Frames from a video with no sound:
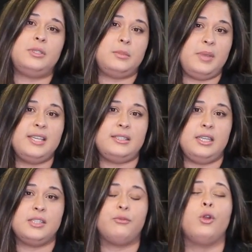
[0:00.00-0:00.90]

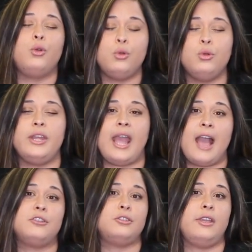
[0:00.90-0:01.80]
species for who they
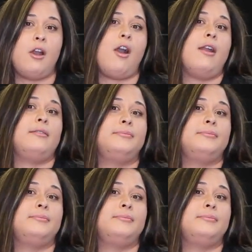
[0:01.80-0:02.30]
actually are.